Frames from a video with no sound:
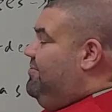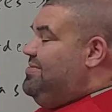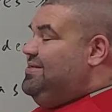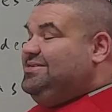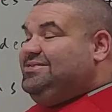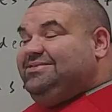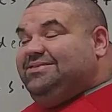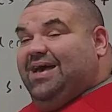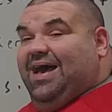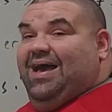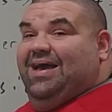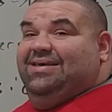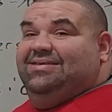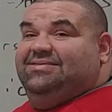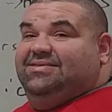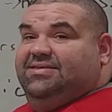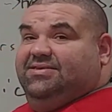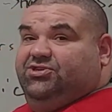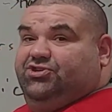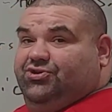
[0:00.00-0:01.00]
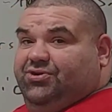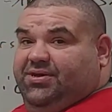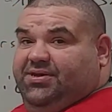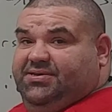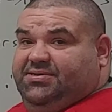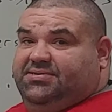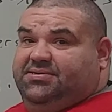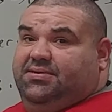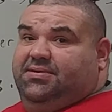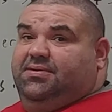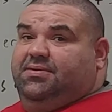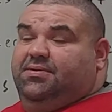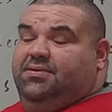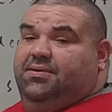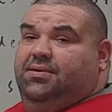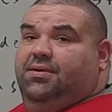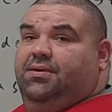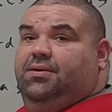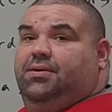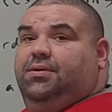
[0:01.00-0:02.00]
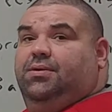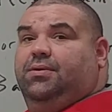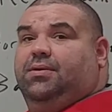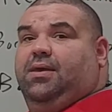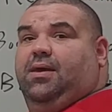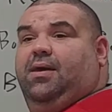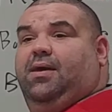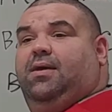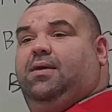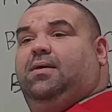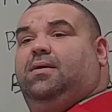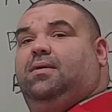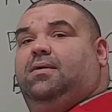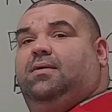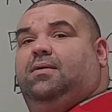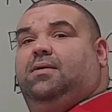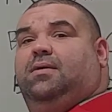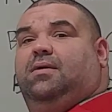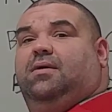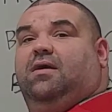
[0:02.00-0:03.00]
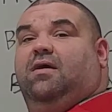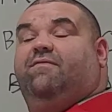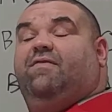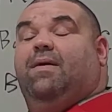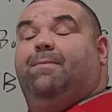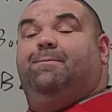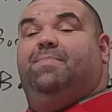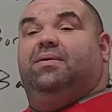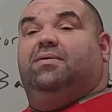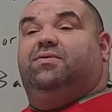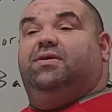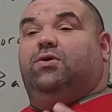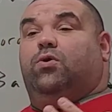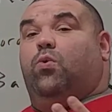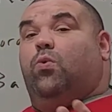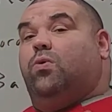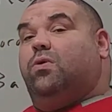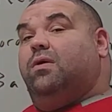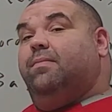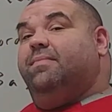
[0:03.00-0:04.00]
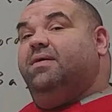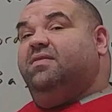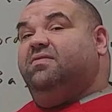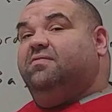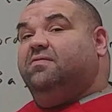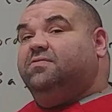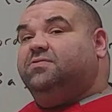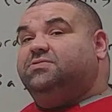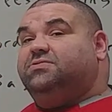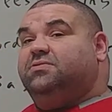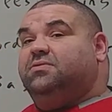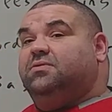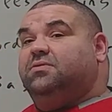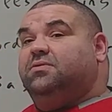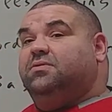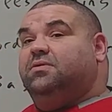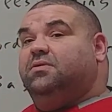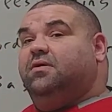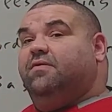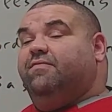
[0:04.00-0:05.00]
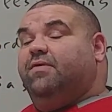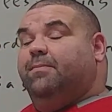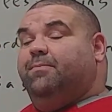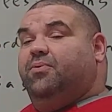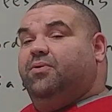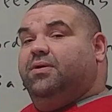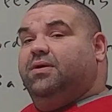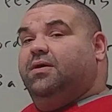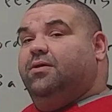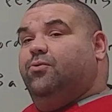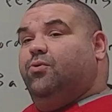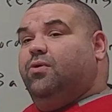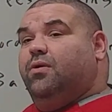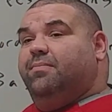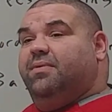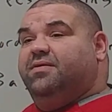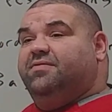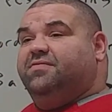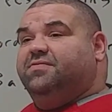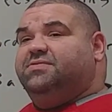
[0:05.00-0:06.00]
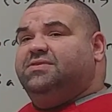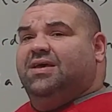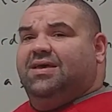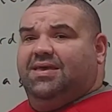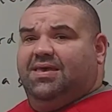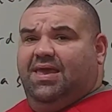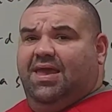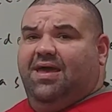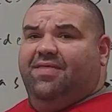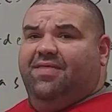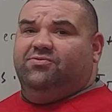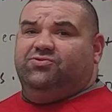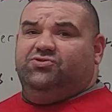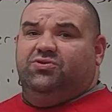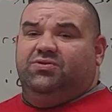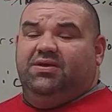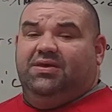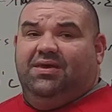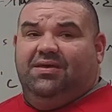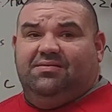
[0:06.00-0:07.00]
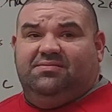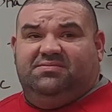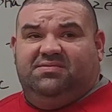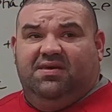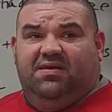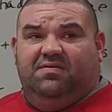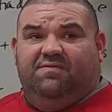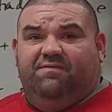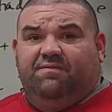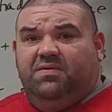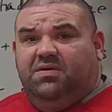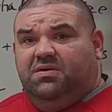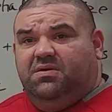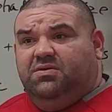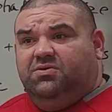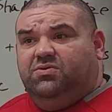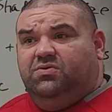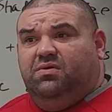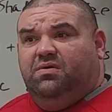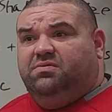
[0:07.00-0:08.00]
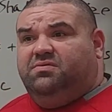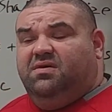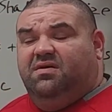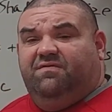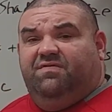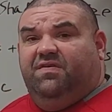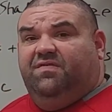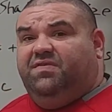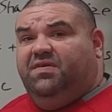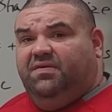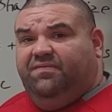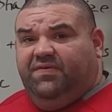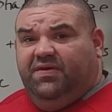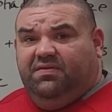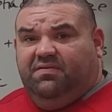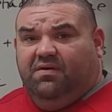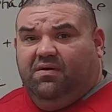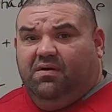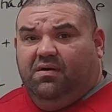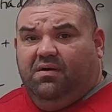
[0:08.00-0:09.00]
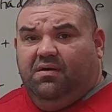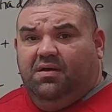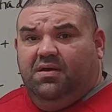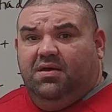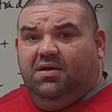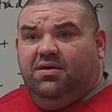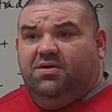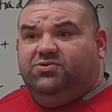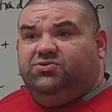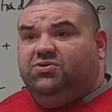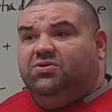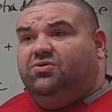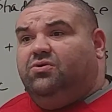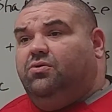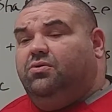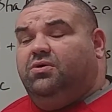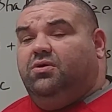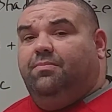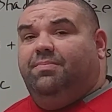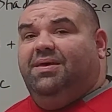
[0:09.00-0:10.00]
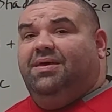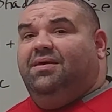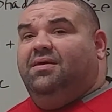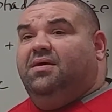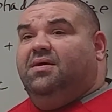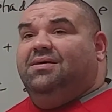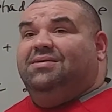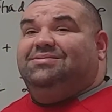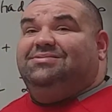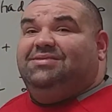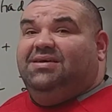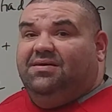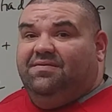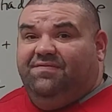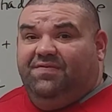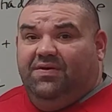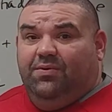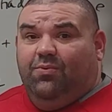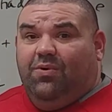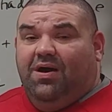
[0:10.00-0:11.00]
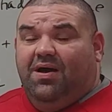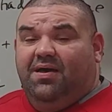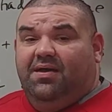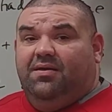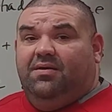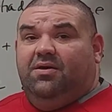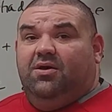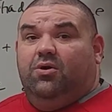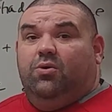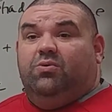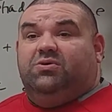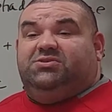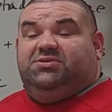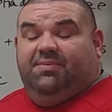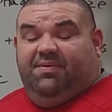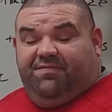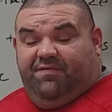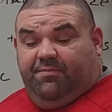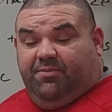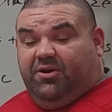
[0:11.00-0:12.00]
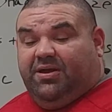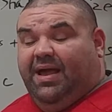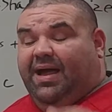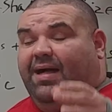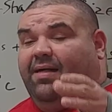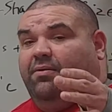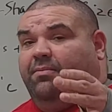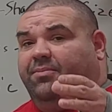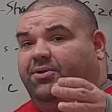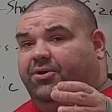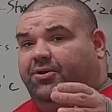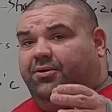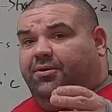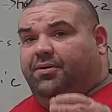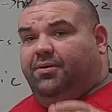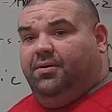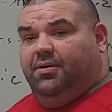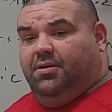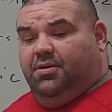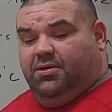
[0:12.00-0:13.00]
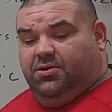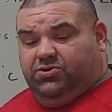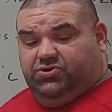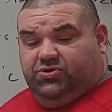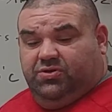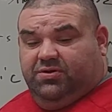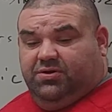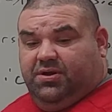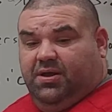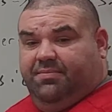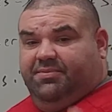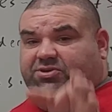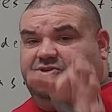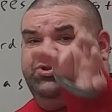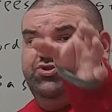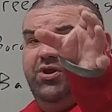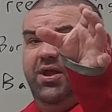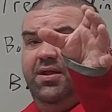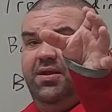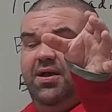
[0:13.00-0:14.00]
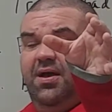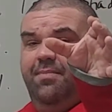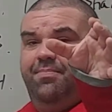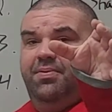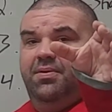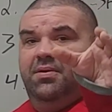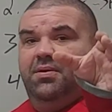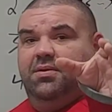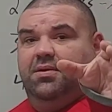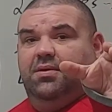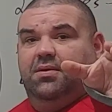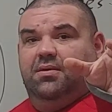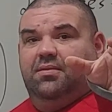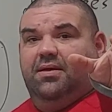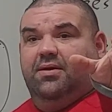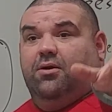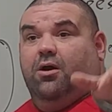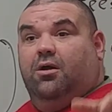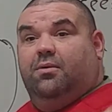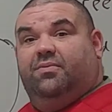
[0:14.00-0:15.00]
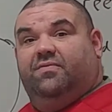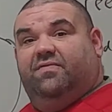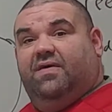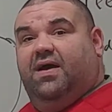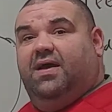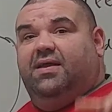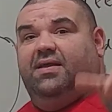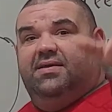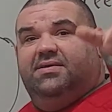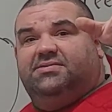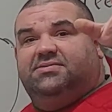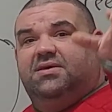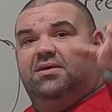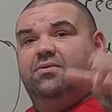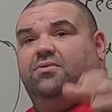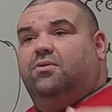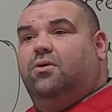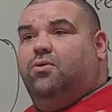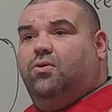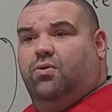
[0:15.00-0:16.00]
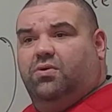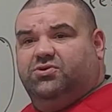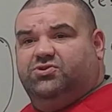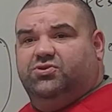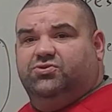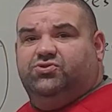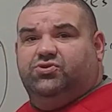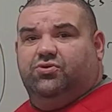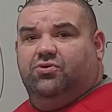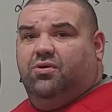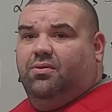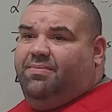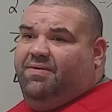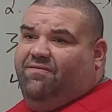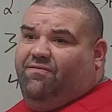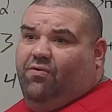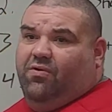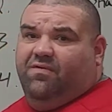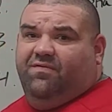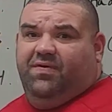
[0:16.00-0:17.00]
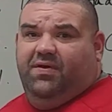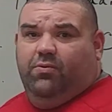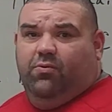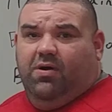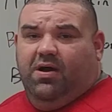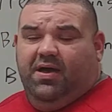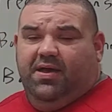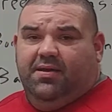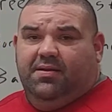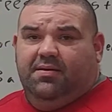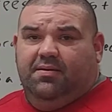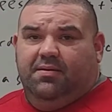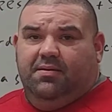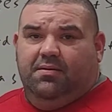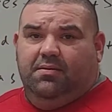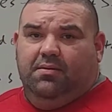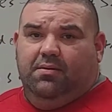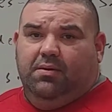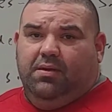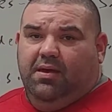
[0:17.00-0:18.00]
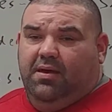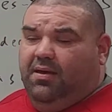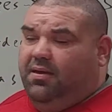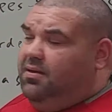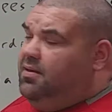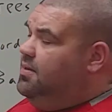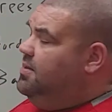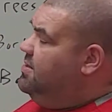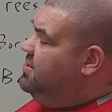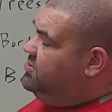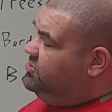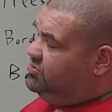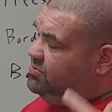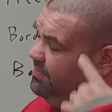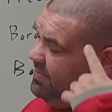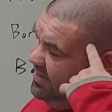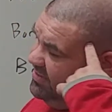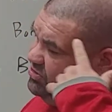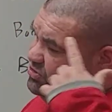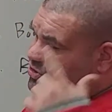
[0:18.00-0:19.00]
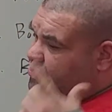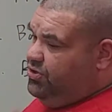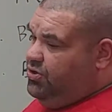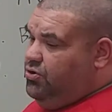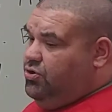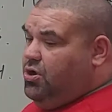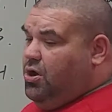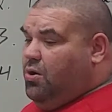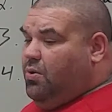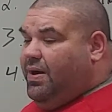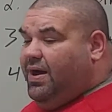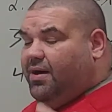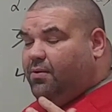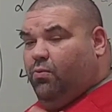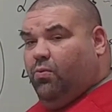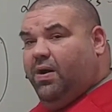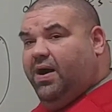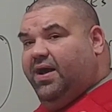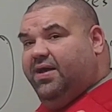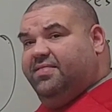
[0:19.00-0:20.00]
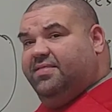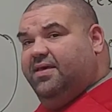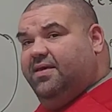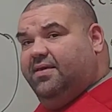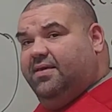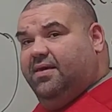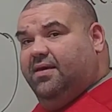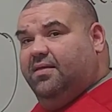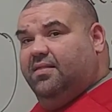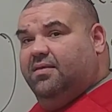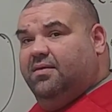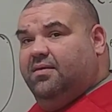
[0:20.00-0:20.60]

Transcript: the size of the trees, okay? If I'm building ornamentals, if I'm putting in ornamentals, yeah, only get 10, 15 feet tall. So they're only gonna be 10 feet wide. Or some of them are columnar, so they're coming straight up, like arborvitaes. Of course, those are only gonna be 4 feet wide, okay? So make sure you know how wide they get,